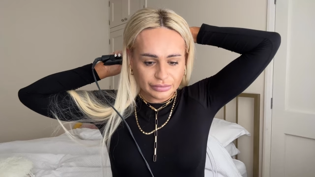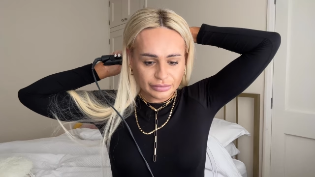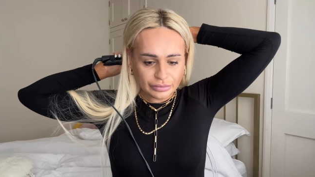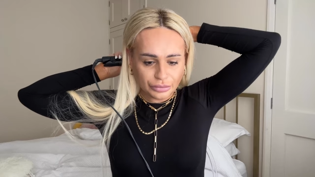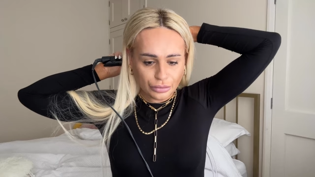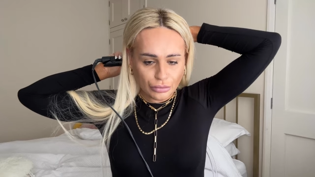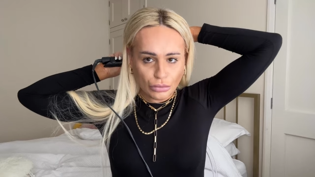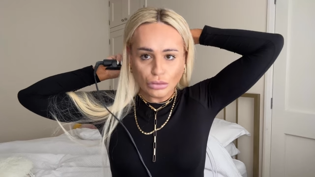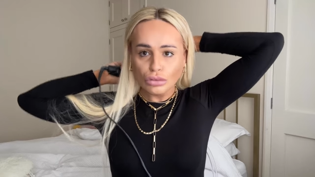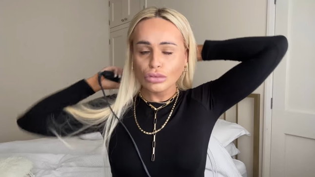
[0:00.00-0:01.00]

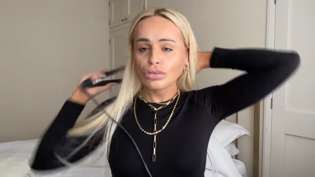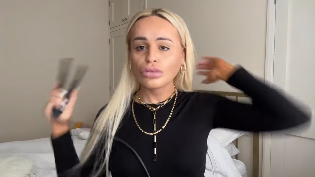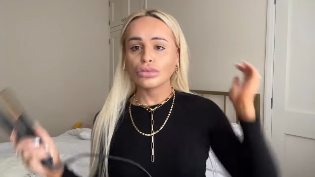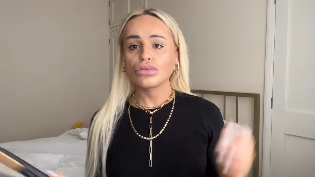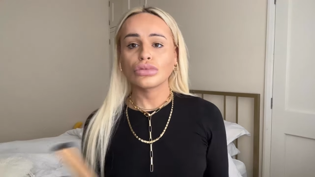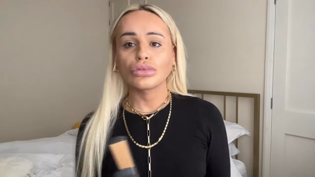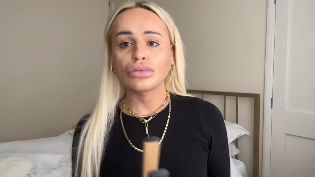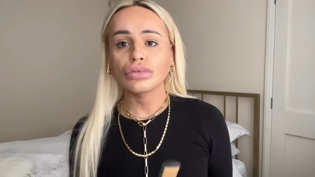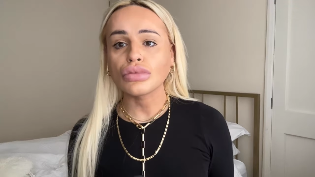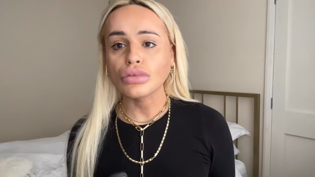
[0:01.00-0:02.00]

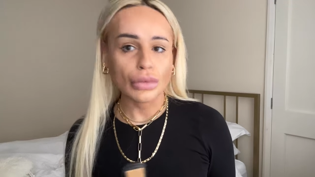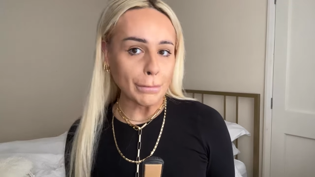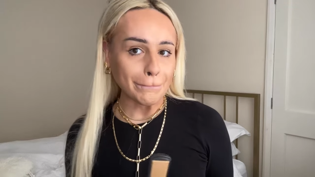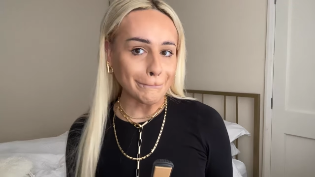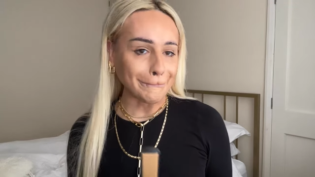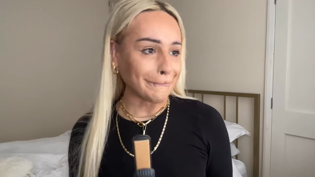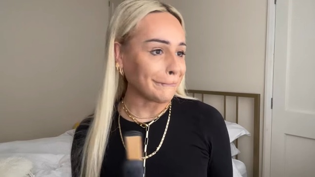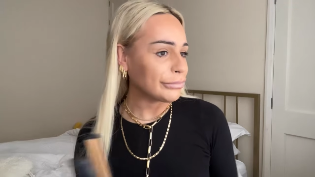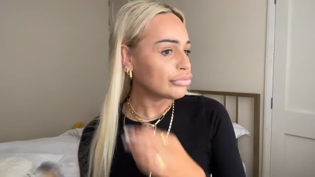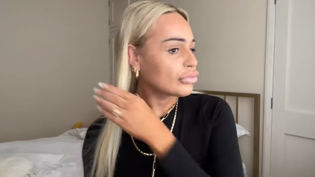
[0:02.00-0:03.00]

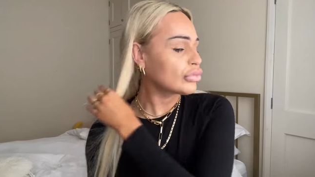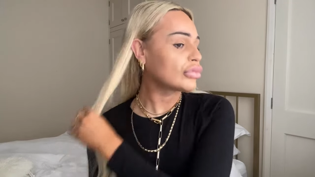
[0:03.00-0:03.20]
(no one is talking)